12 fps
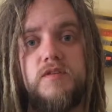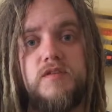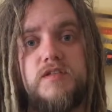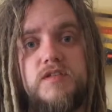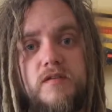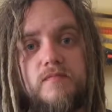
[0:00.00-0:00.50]
the
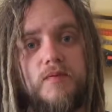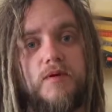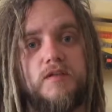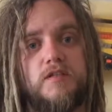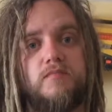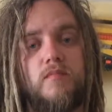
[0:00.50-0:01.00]

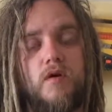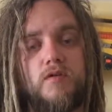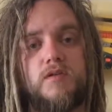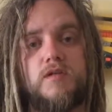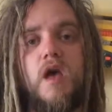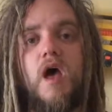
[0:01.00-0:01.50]
simplest
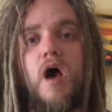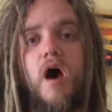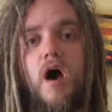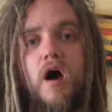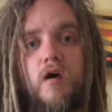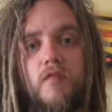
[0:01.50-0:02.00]
mods
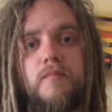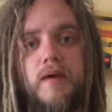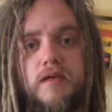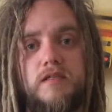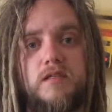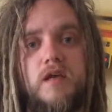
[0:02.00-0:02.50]
are the
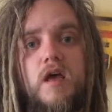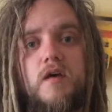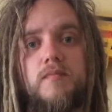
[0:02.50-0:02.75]
best,